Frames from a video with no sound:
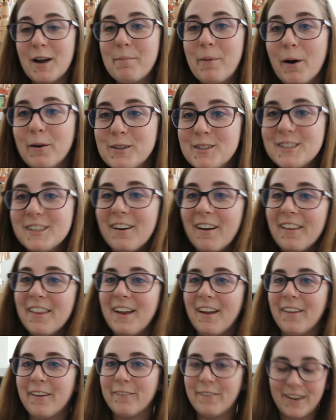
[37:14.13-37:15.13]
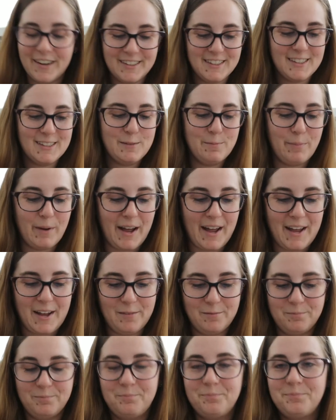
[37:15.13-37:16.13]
I posted all the other ones, but